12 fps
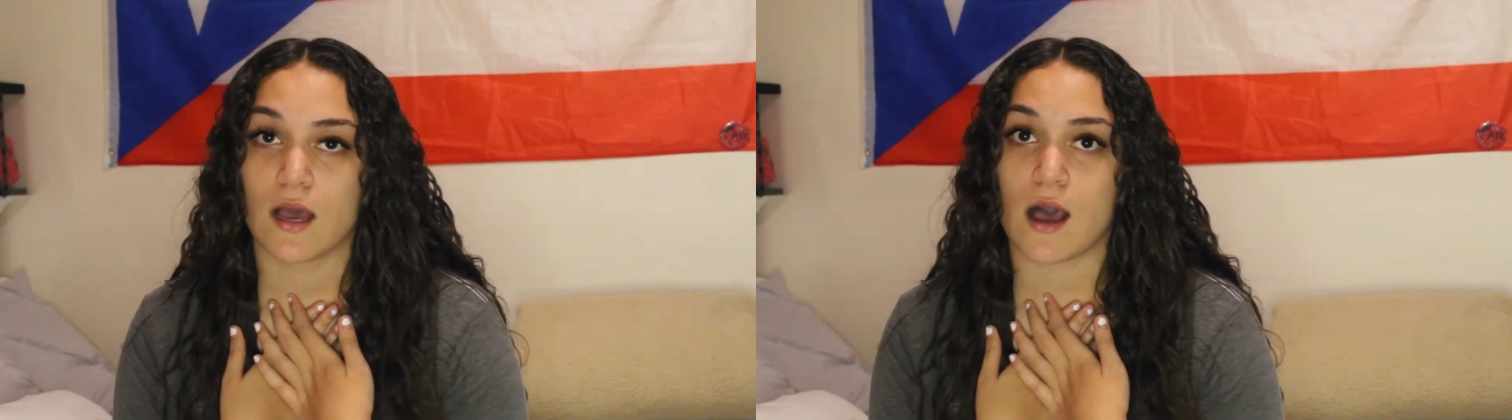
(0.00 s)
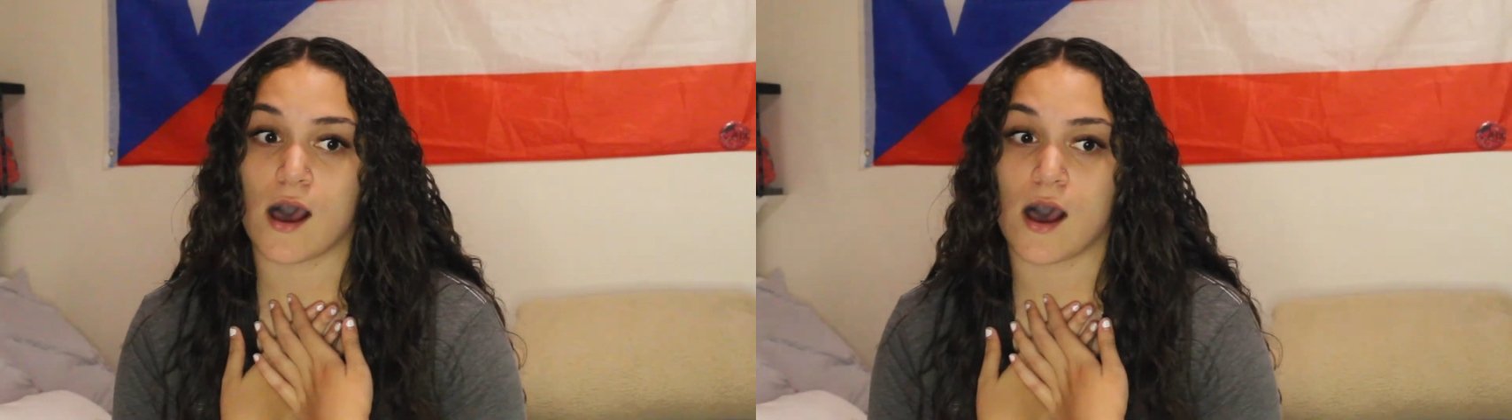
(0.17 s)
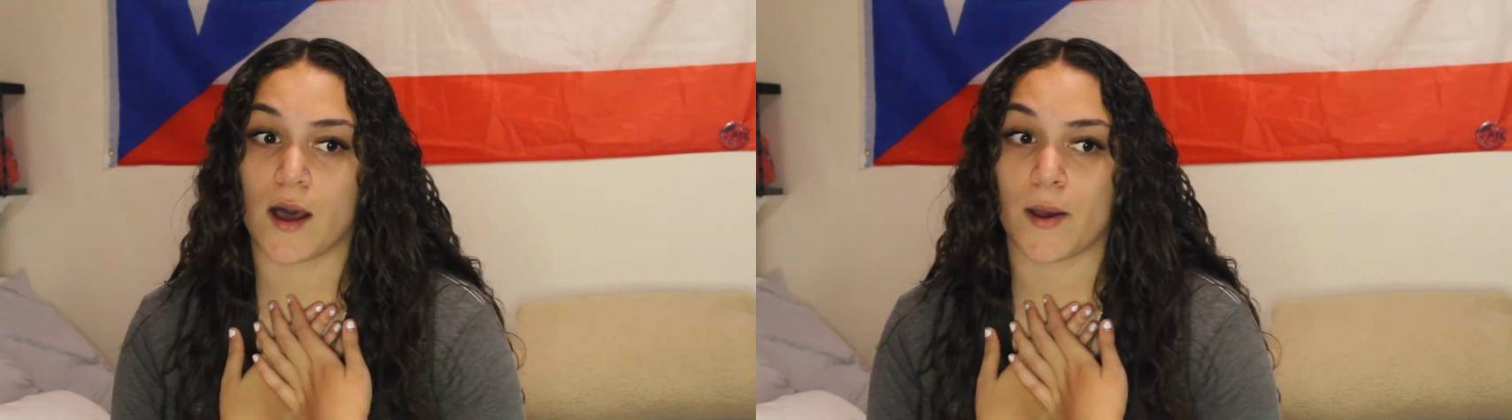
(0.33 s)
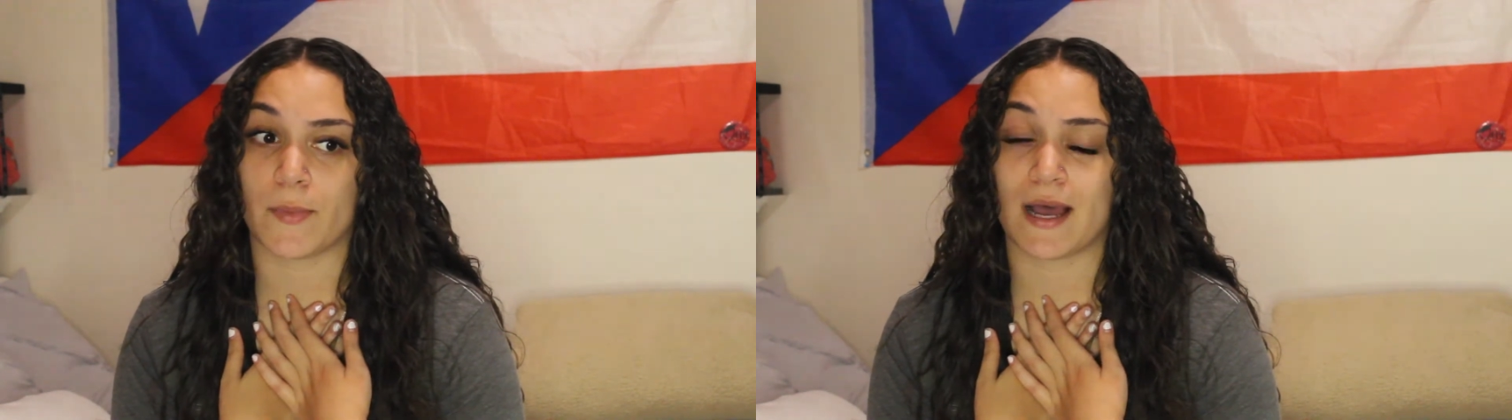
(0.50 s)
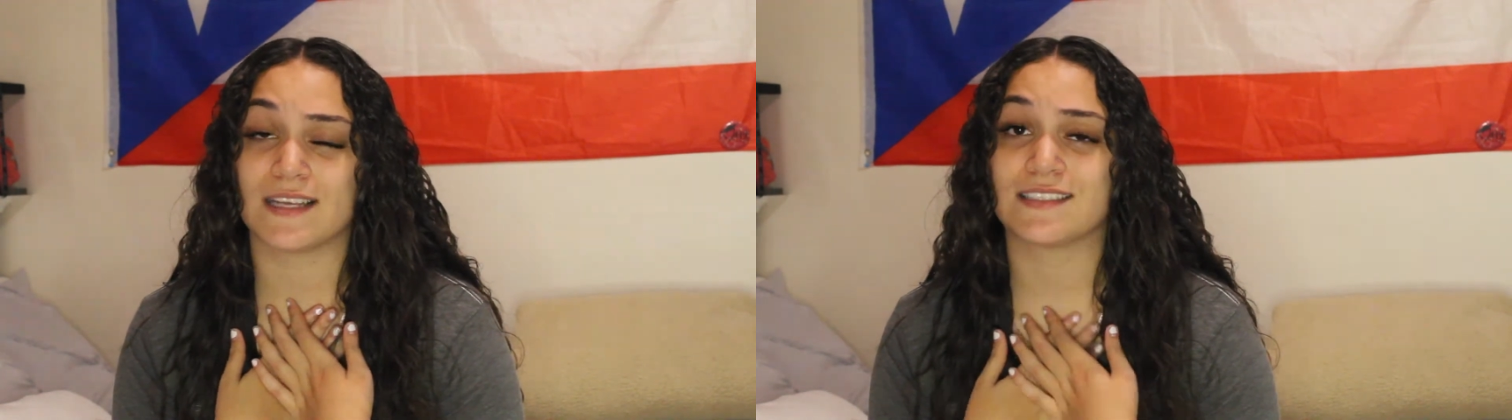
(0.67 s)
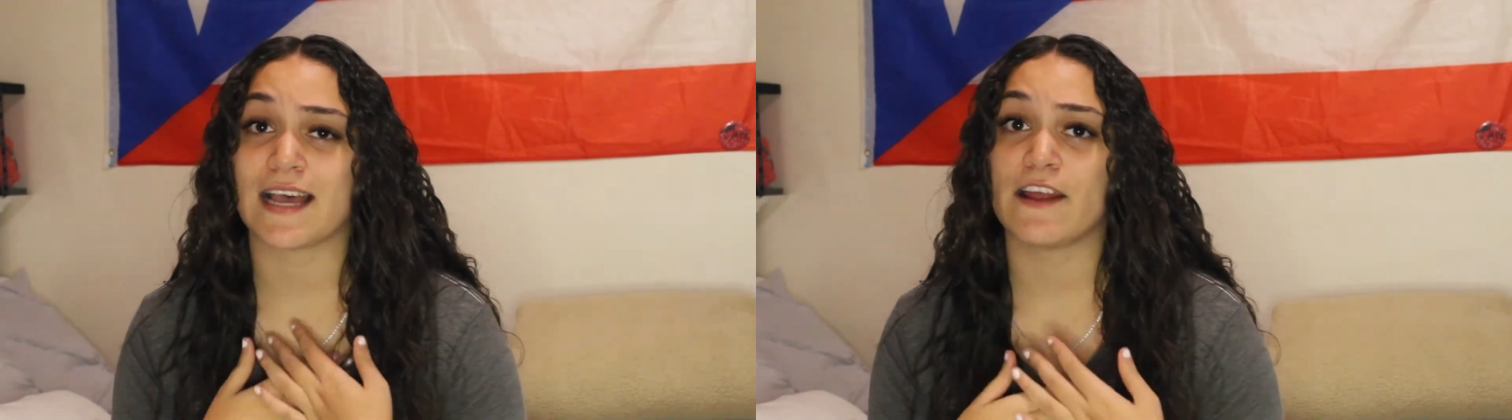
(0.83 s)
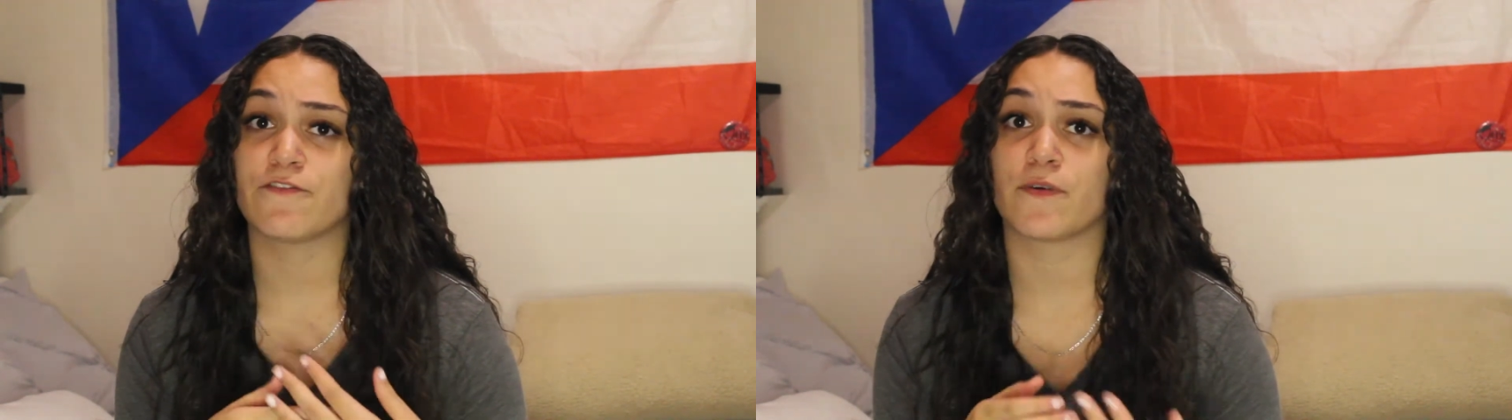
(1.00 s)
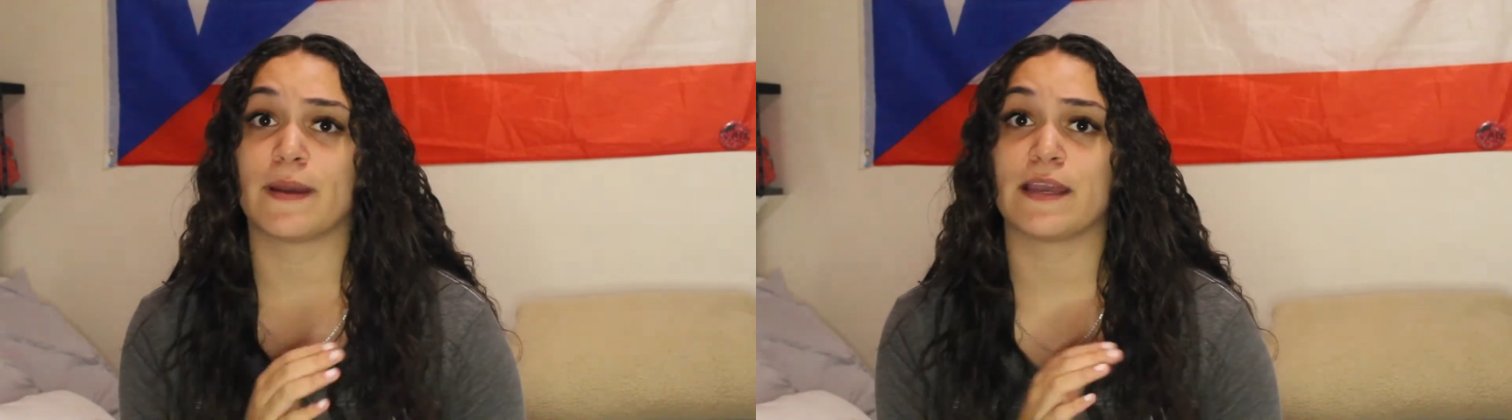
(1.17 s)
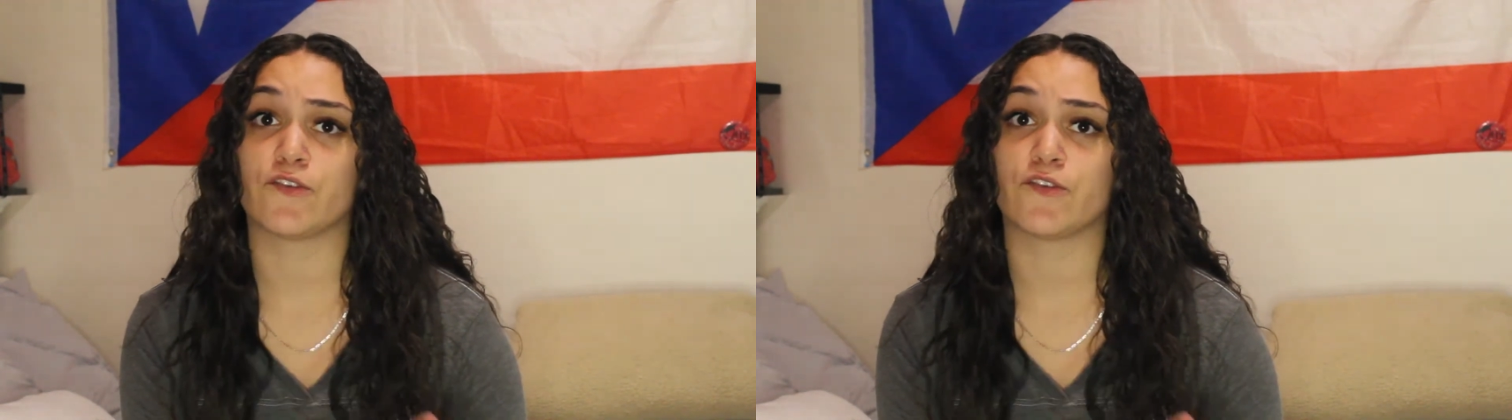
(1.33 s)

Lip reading: Aside from my